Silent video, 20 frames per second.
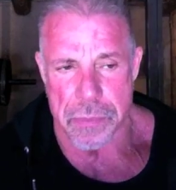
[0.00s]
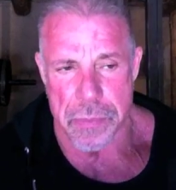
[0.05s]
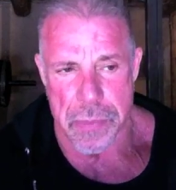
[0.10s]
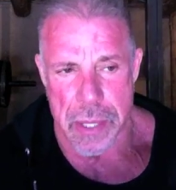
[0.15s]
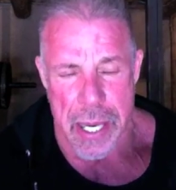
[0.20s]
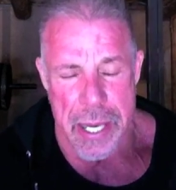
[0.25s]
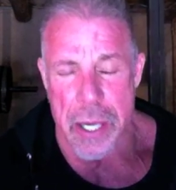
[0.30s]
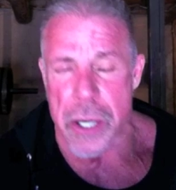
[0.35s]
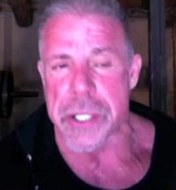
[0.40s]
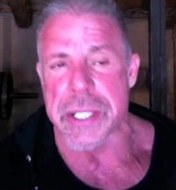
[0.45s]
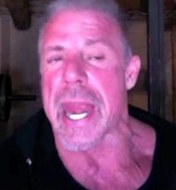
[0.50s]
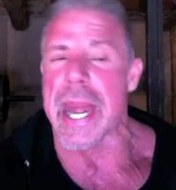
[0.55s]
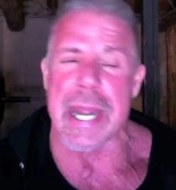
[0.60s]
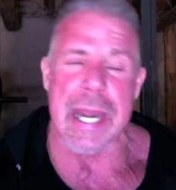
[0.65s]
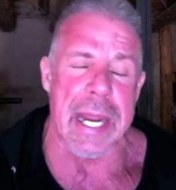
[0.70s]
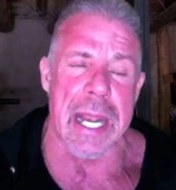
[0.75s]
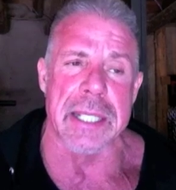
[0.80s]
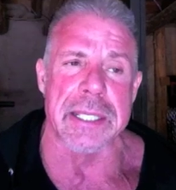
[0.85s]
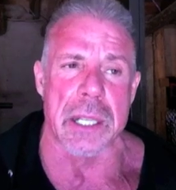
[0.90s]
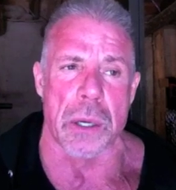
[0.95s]

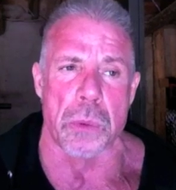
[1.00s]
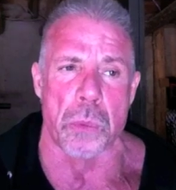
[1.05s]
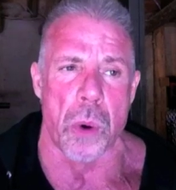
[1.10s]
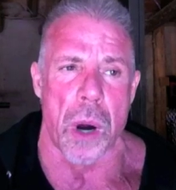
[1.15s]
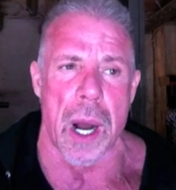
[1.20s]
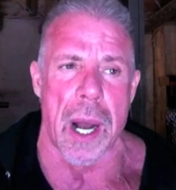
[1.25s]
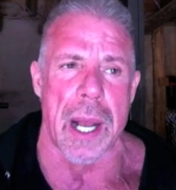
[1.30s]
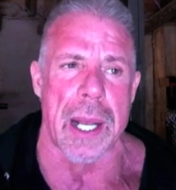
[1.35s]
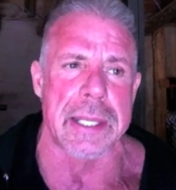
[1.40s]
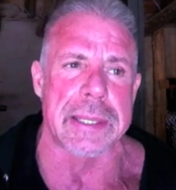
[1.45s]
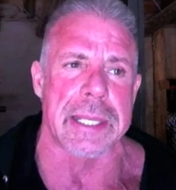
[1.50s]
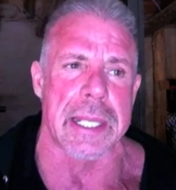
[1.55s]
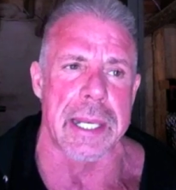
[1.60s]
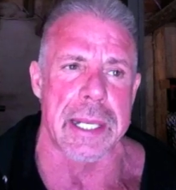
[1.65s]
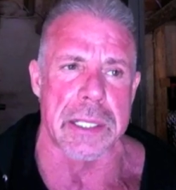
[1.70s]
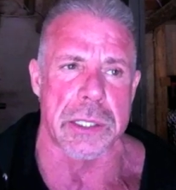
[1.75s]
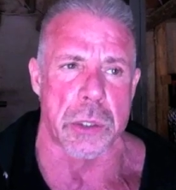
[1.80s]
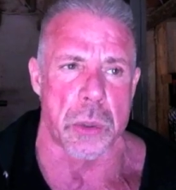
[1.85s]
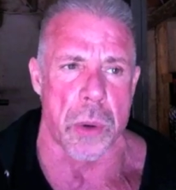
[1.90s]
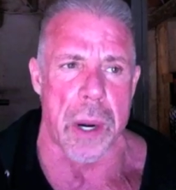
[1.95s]
entertaining as it was, and
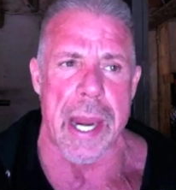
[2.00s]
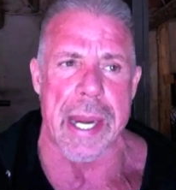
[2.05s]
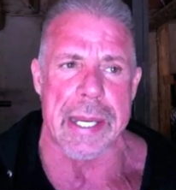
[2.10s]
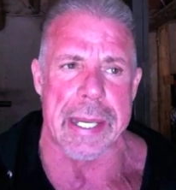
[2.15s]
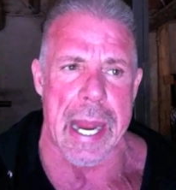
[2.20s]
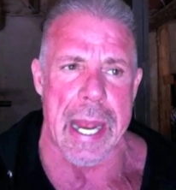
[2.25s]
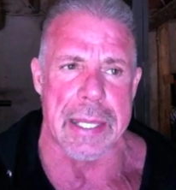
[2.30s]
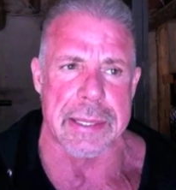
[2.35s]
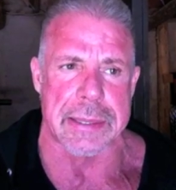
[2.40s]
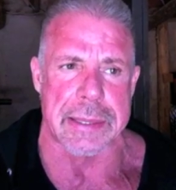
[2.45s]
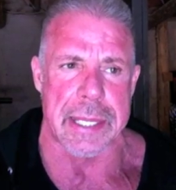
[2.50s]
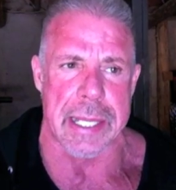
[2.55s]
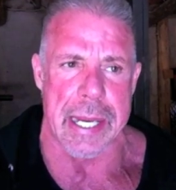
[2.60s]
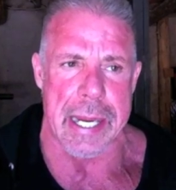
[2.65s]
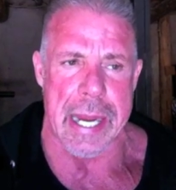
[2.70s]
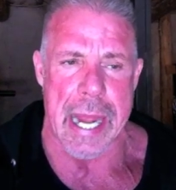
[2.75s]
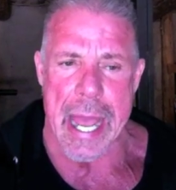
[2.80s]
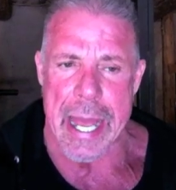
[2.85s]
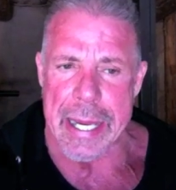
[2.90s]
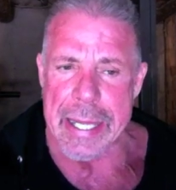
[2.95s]
as great as the
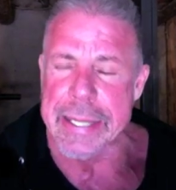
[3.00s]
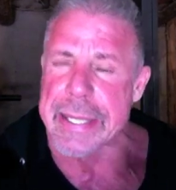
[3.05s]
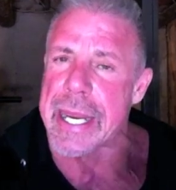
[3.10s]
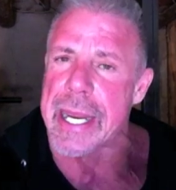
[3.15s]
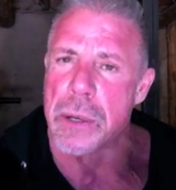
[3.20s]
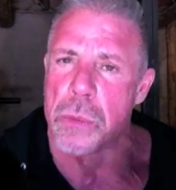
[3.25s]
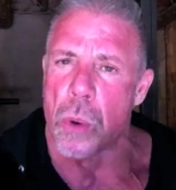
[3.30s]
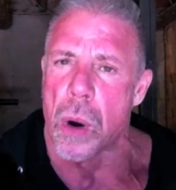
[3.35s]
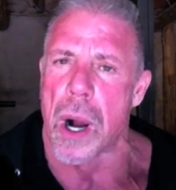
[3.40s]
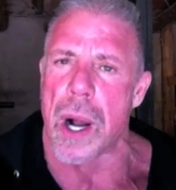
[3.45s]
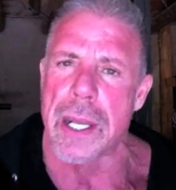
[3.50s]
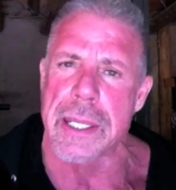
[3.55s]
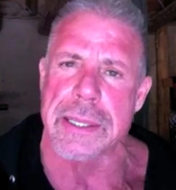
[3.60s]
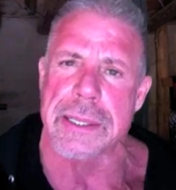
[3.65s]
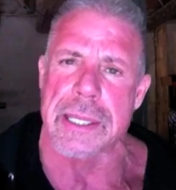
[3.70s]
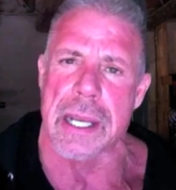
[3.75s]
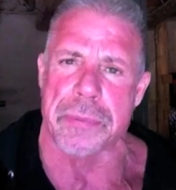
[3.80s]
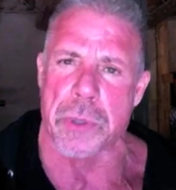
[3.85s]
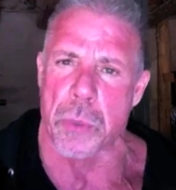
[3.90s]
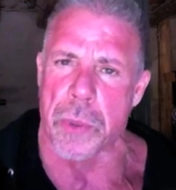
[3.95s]
editing was
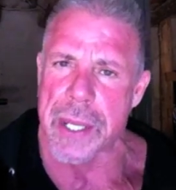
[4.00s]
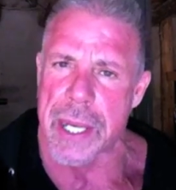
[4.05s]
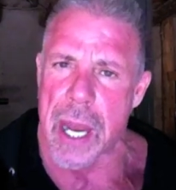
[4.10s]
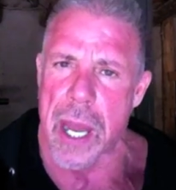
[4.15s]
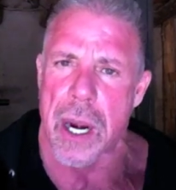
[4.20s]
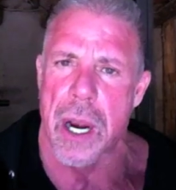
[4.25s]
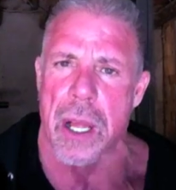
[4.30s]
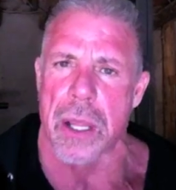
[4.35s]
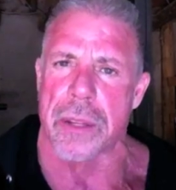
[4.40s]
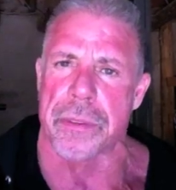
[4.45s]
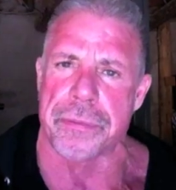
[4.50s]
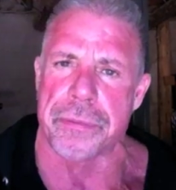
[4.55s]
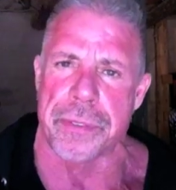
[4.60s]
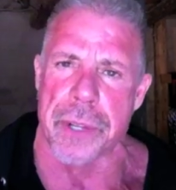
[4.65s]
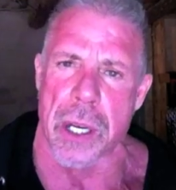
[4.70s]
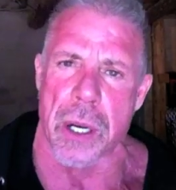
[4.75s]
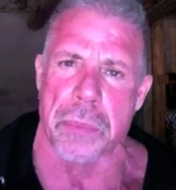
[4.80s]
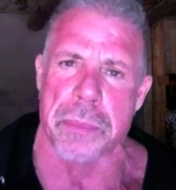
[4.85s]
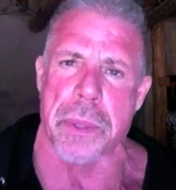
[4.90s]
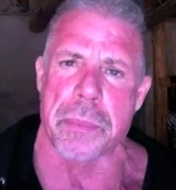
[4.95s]
after we got all the
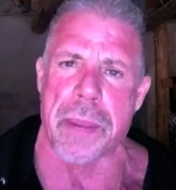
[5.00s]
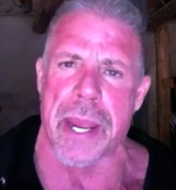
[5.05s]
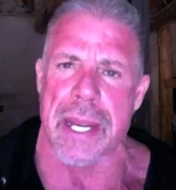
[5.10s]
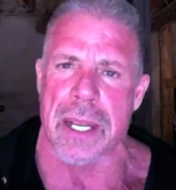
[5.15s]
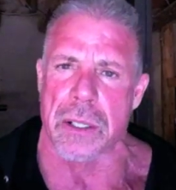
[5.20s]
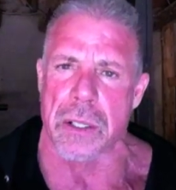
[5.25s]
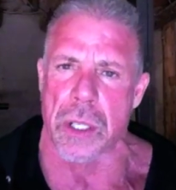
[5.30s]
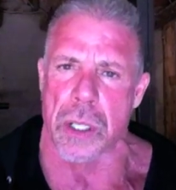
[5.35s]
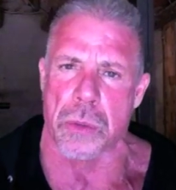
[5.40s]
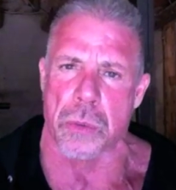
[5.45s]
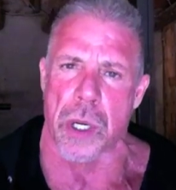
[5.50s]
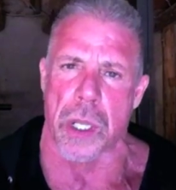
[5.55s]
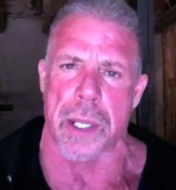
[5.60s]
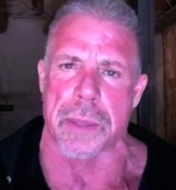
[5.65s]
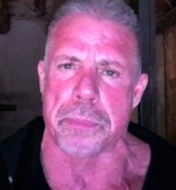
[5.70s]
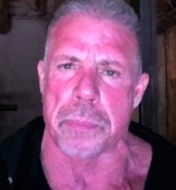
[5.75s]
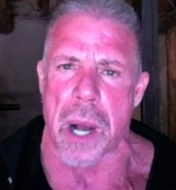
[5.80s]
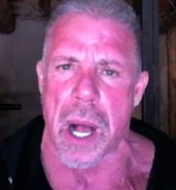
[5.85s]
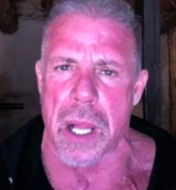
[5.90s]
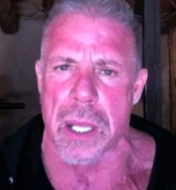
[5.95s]
film to make it look really
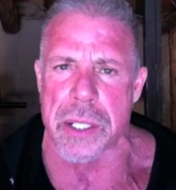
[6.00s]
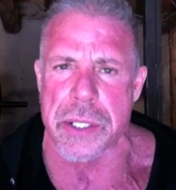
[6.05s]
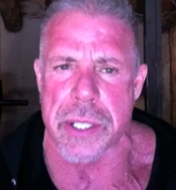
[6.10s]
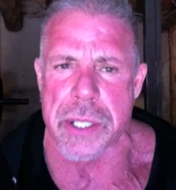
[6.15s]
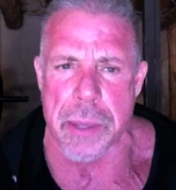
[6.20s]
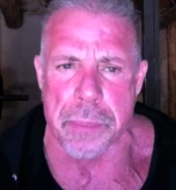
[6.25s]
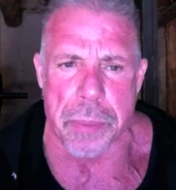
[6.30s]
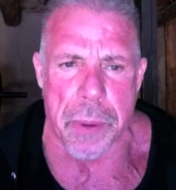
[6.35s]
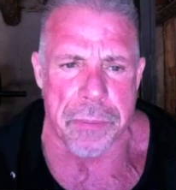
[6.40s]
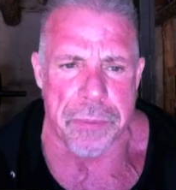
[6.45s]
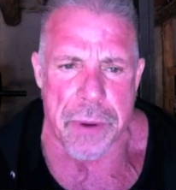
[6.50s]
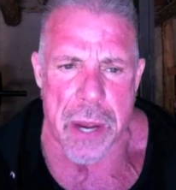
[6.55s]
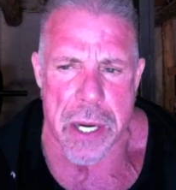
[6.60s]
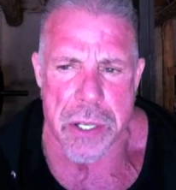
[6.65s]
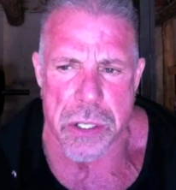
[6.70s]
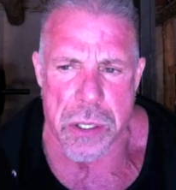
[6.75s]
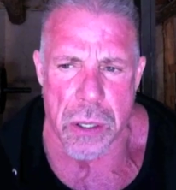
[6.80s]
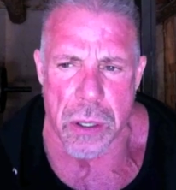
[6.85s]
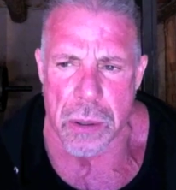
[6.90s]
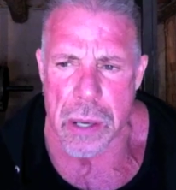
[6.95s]
polished and
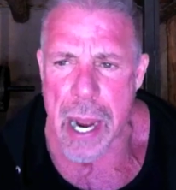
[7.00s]
professional,